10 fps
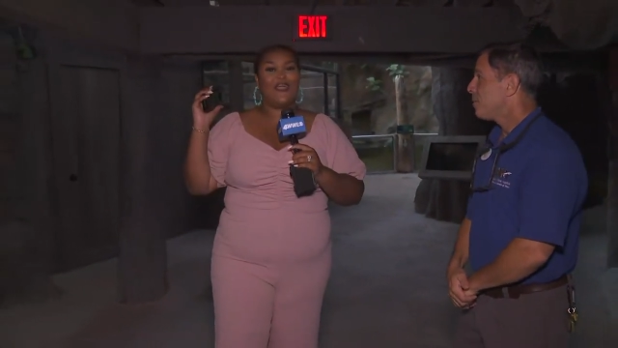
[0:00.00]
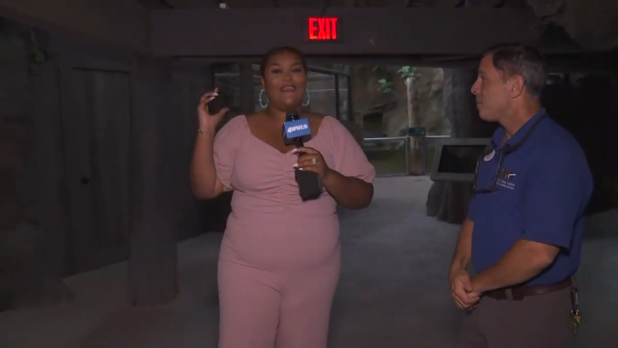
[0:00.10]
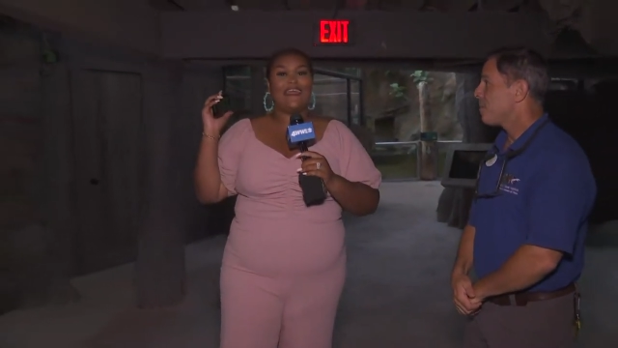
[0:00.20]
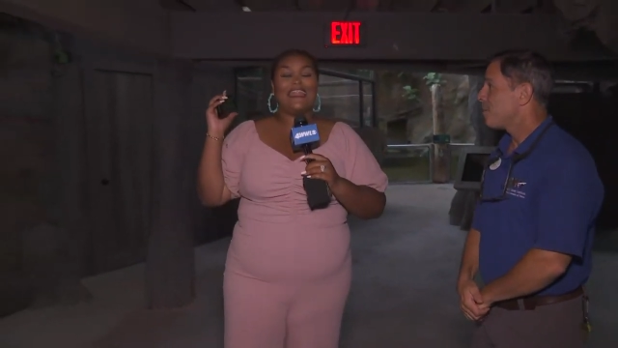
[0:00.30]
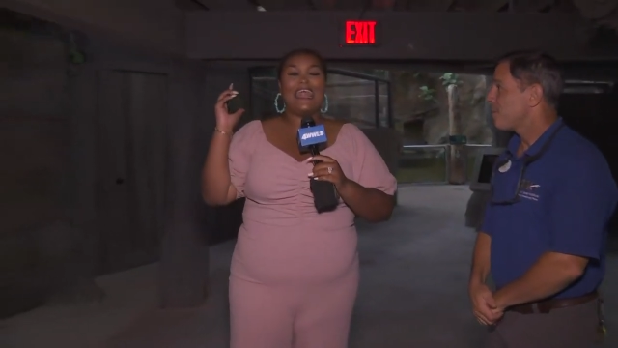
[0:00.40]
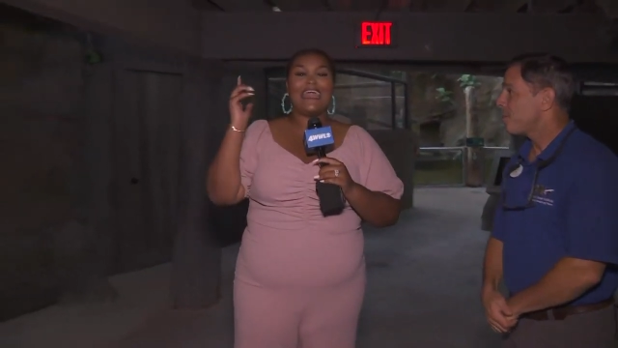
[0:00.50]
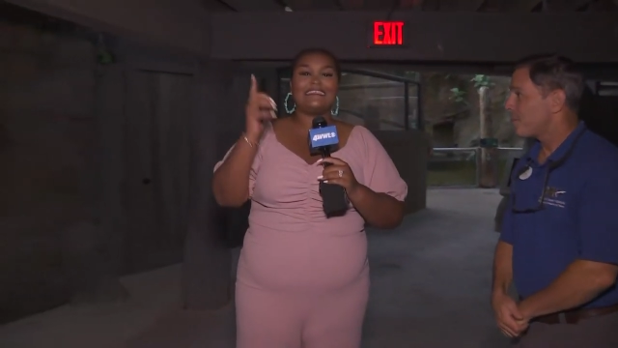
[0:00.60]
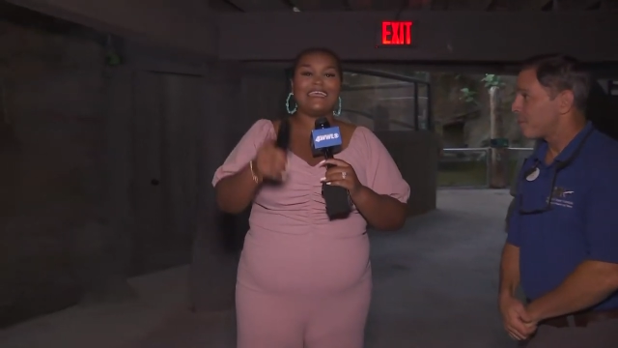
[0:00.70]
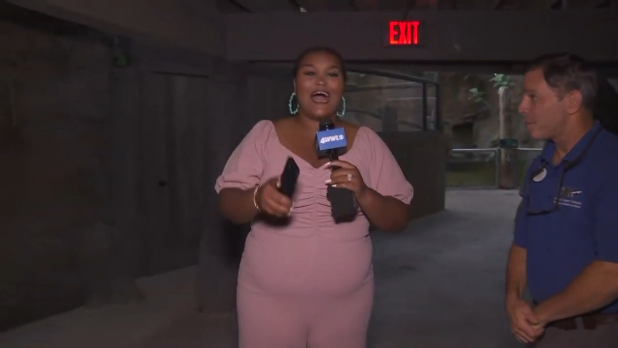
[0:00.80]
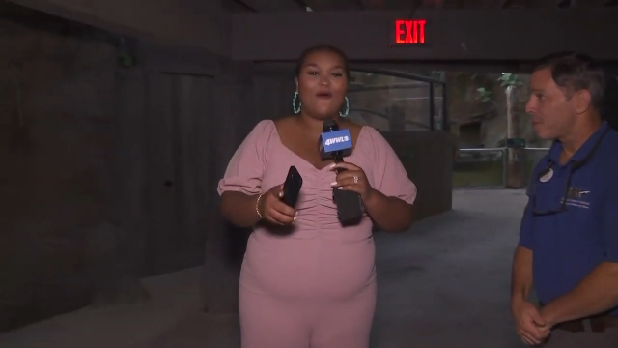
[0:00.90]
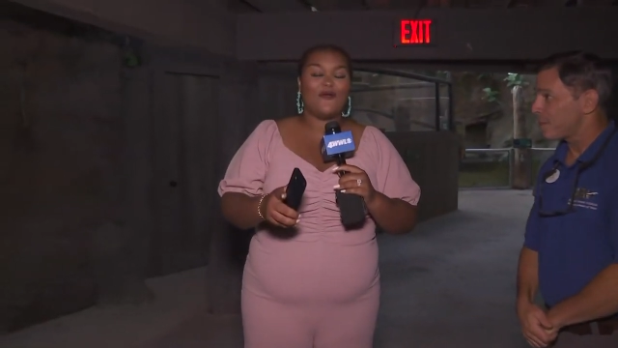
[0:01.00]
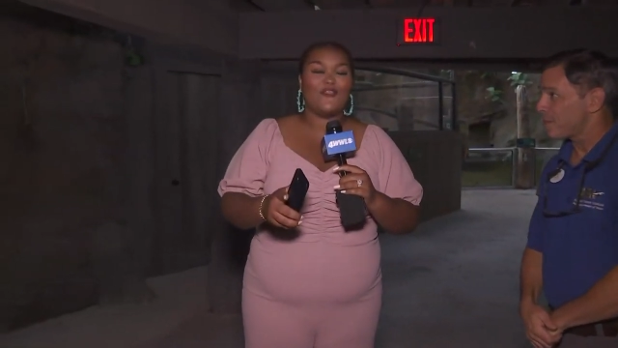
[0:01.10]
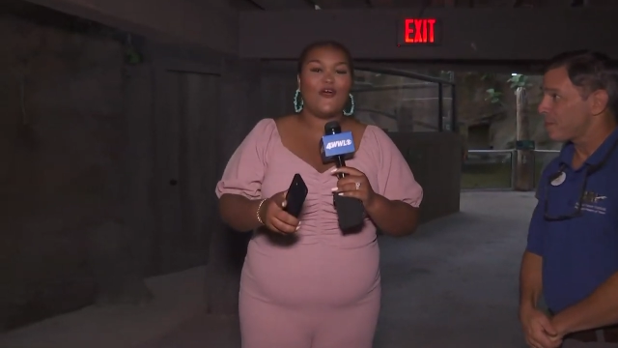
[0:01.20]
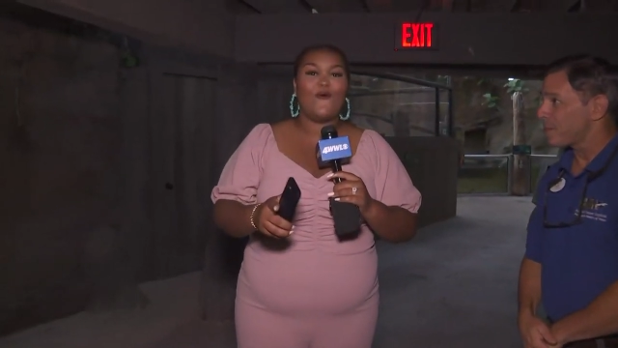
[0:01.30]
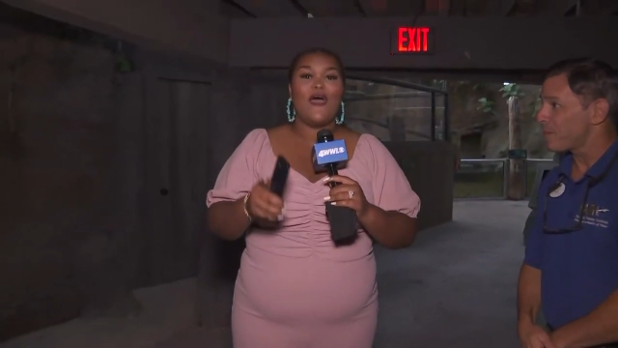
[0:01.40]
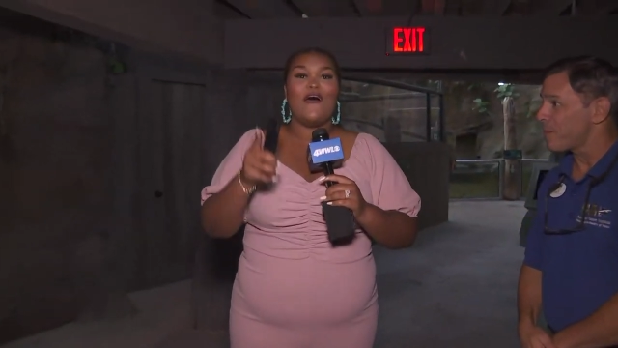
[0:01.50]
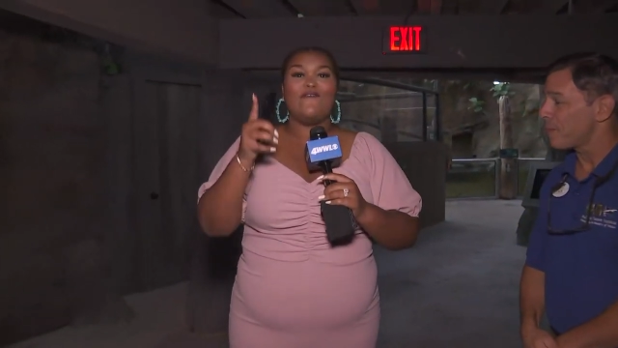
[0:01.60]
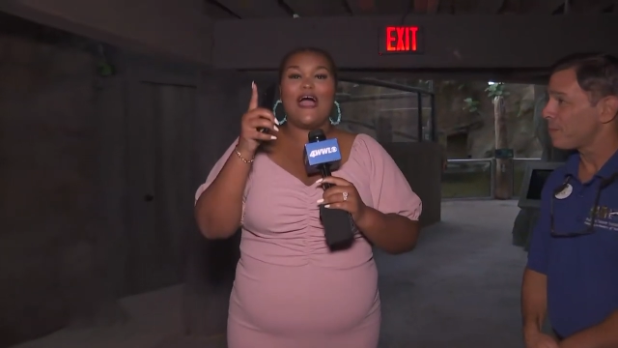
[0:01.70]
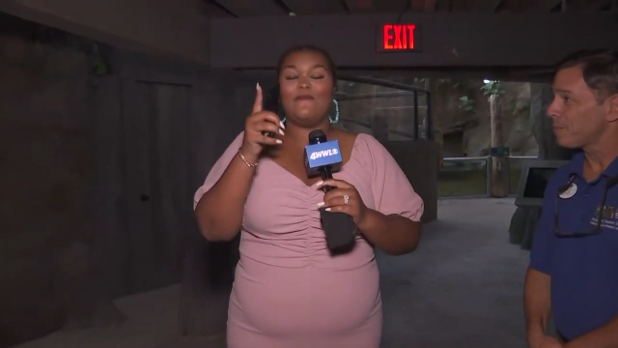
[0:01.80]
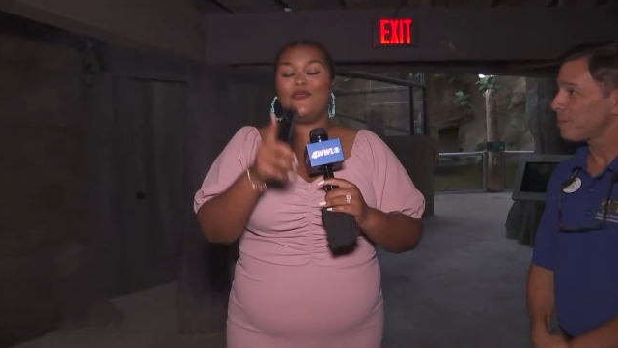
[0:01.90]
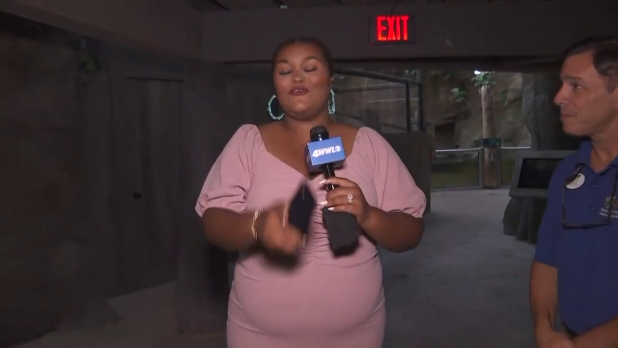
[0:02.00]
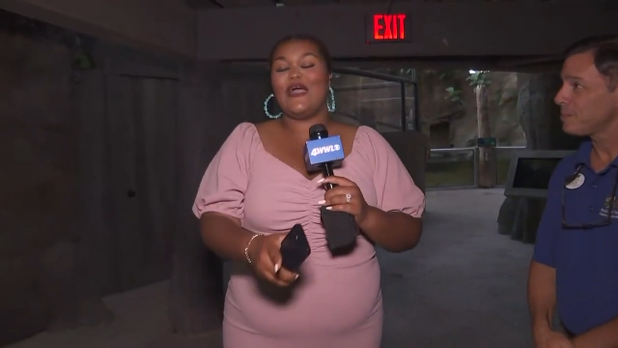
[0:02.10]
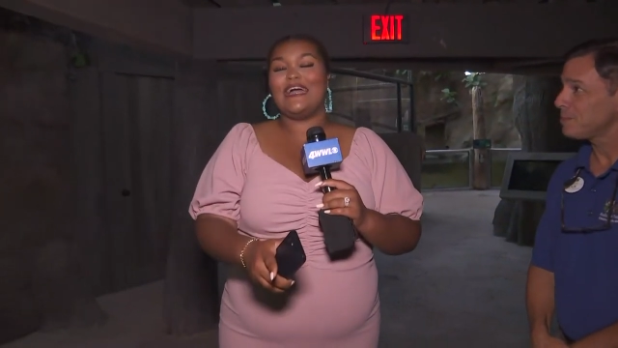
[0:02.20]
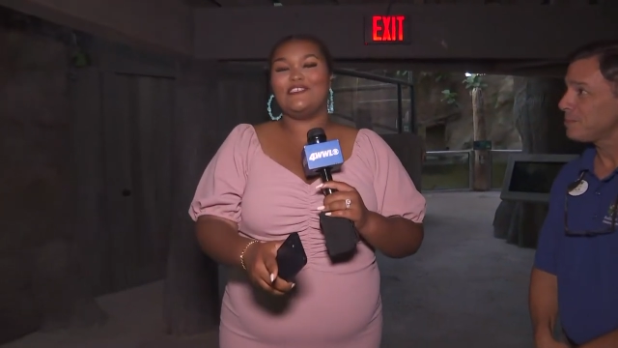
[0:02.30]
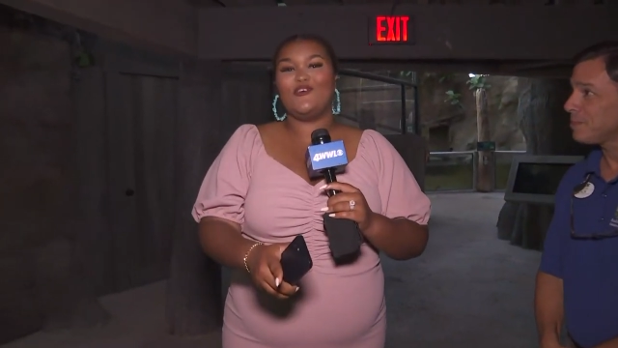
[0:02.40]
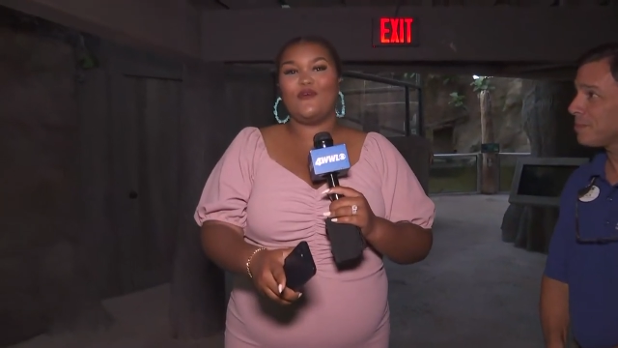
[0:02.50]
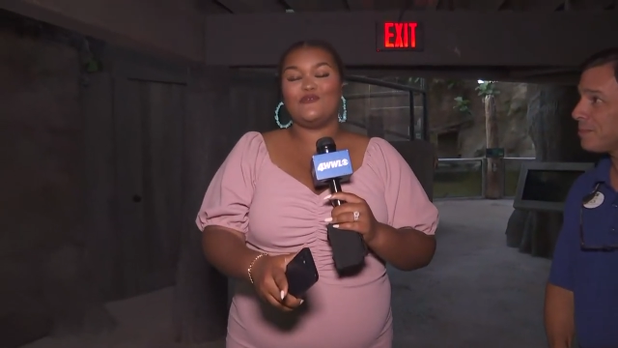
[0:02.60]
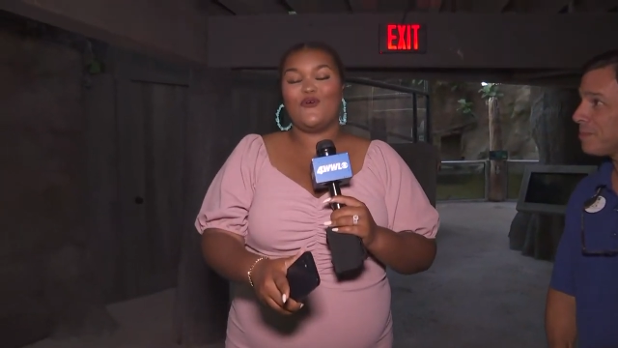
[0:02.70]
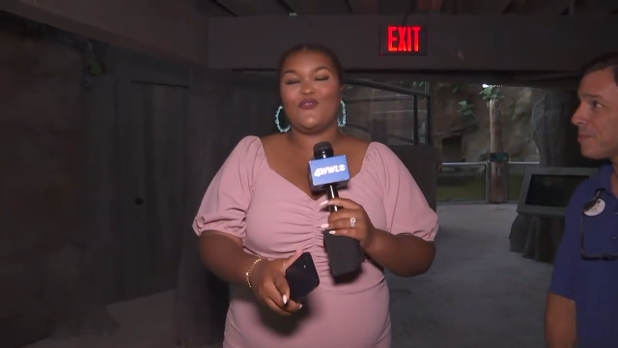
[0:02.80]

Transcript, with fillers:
Speaker 1: in the next hour, though. I'll bring you guys so much more